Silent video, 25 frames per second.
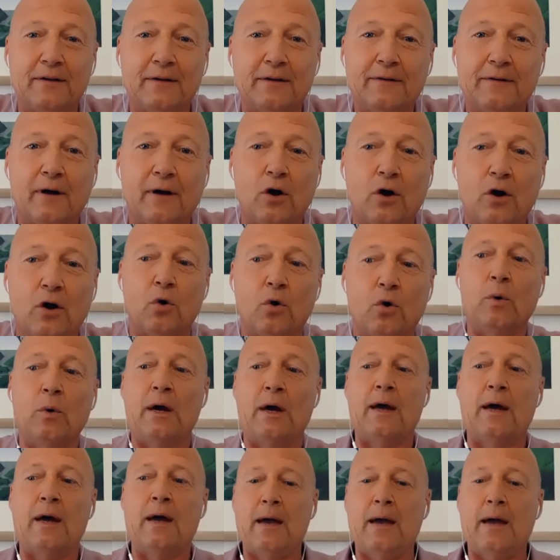So
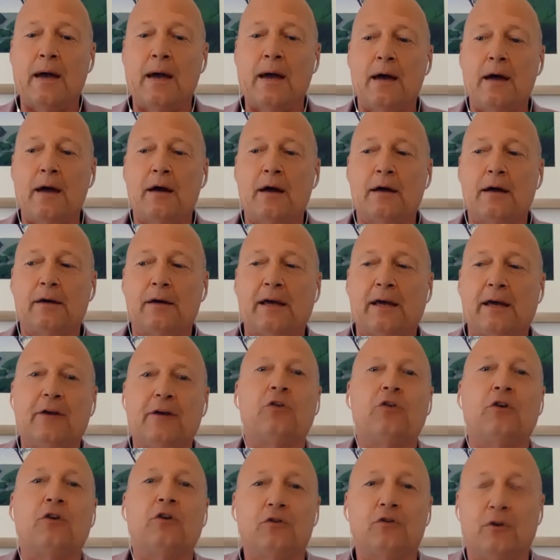you get
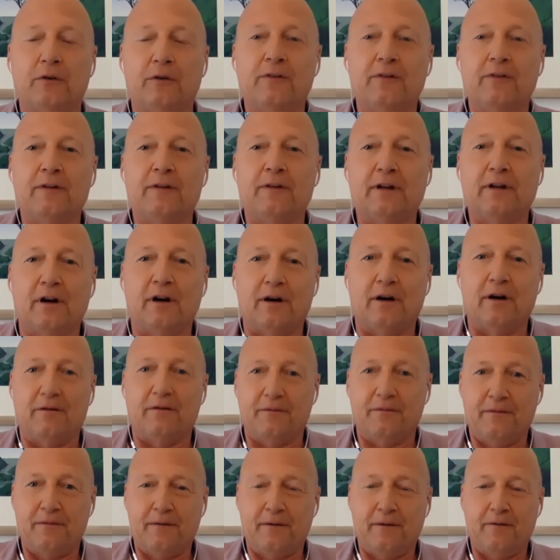two choices in
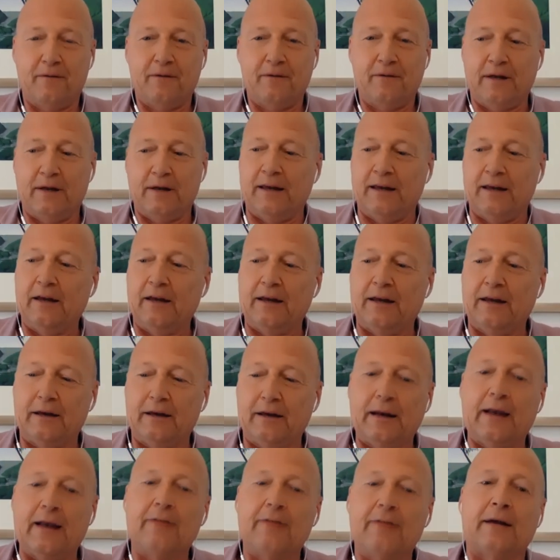life, Eileen. You
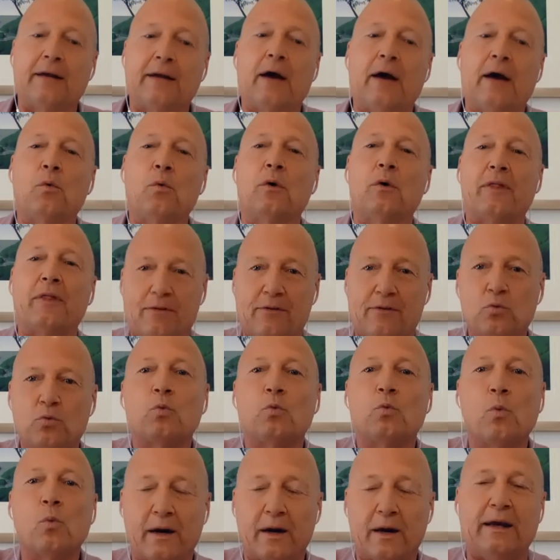can actually go, well, that's
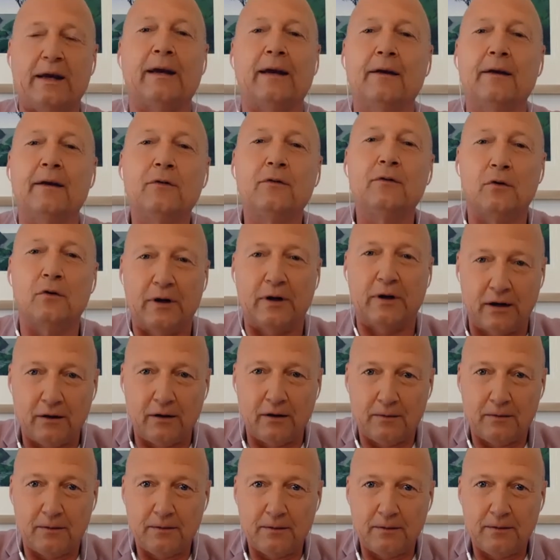what is, or you can
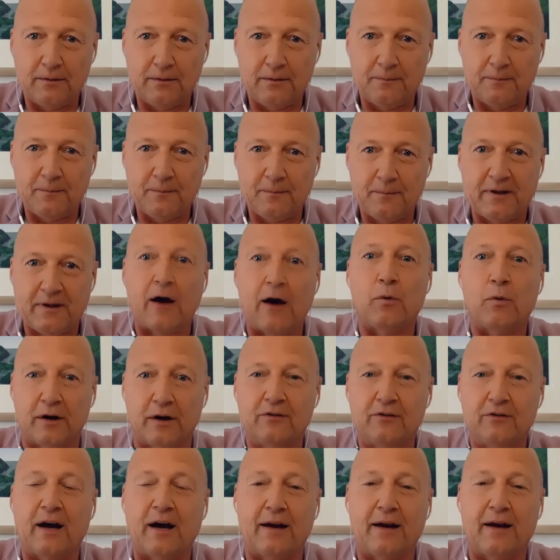say, I want
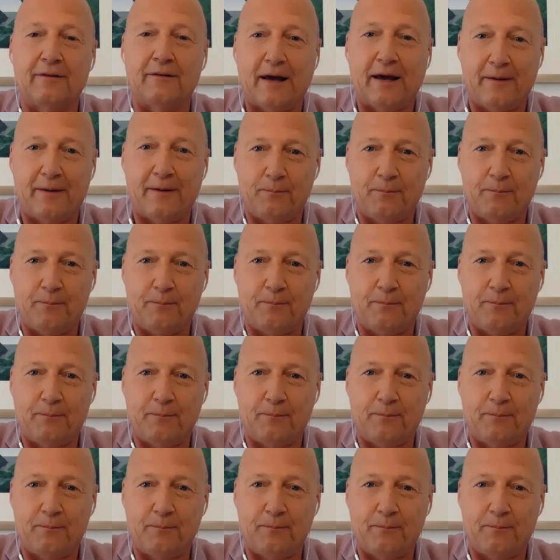to change that.